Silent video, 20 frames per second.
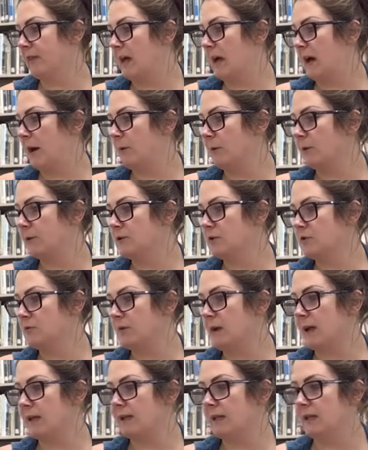flowers
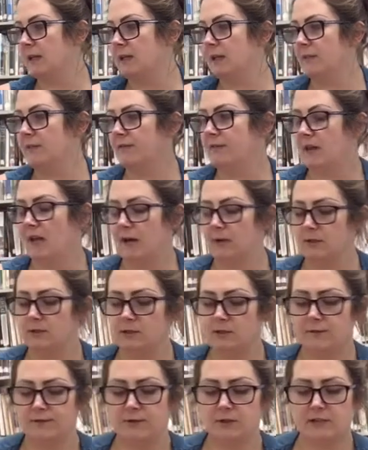ready. The
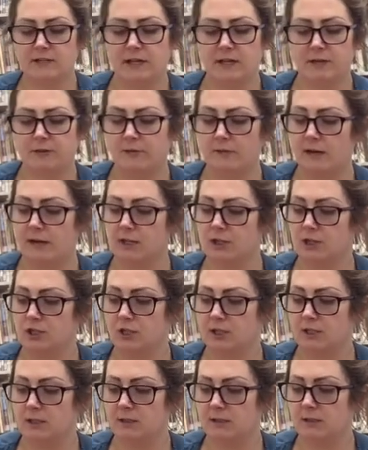flowers are for
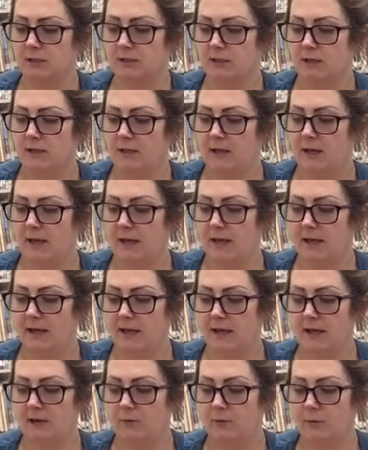decoration,
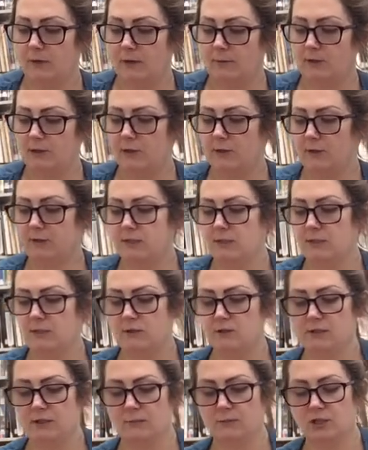And what I'm going to do
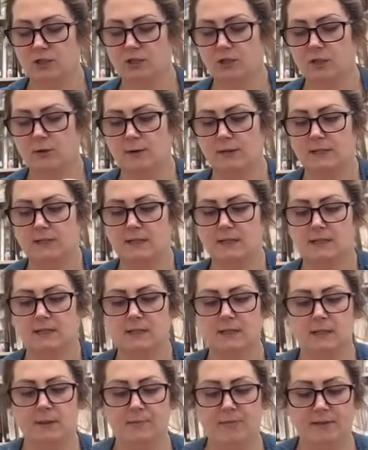is I'm just going to
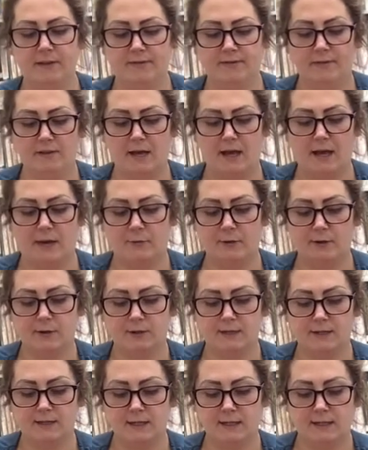slip the
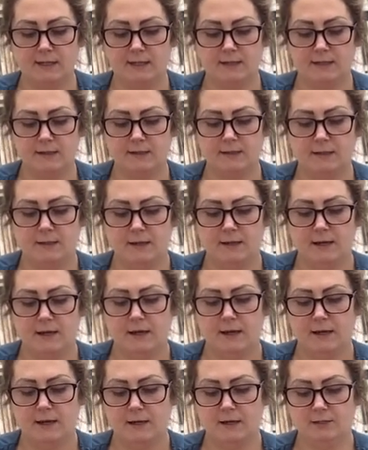flowers in
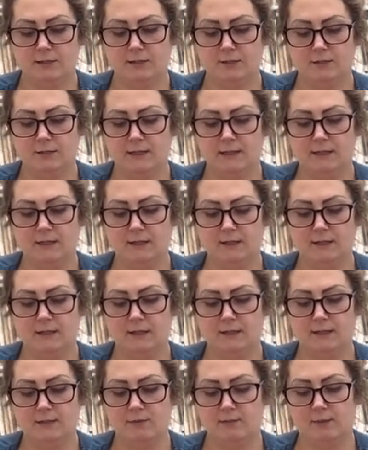underneath
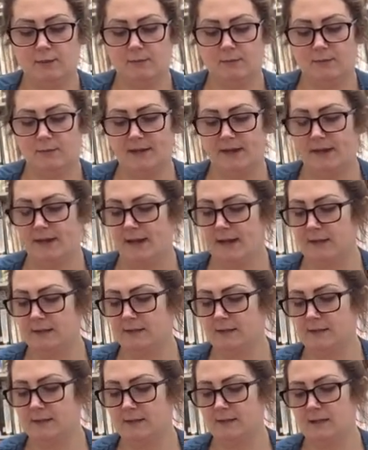these rubber
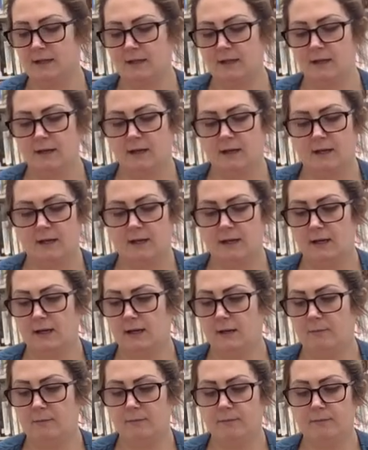bands.
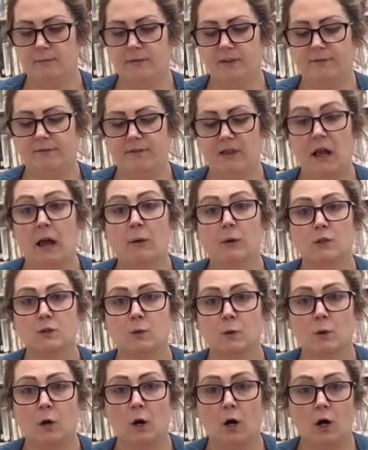The flowers
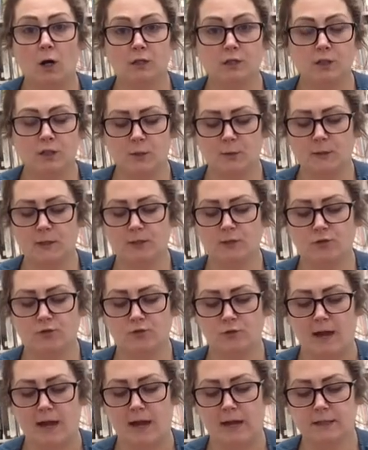will also
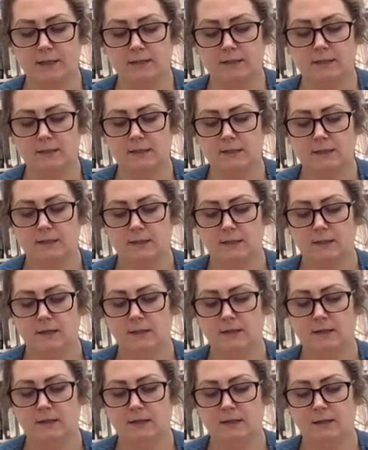attract
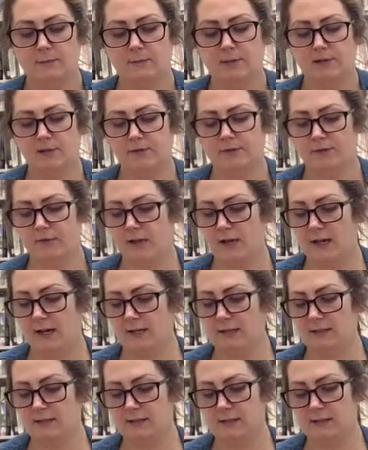the
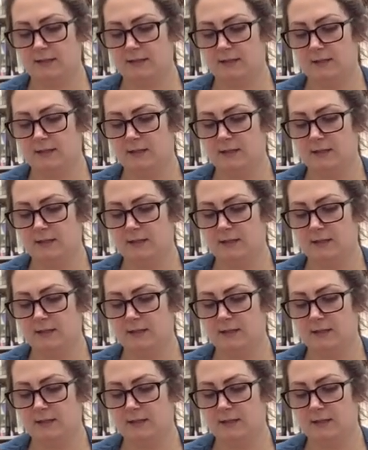butterflies.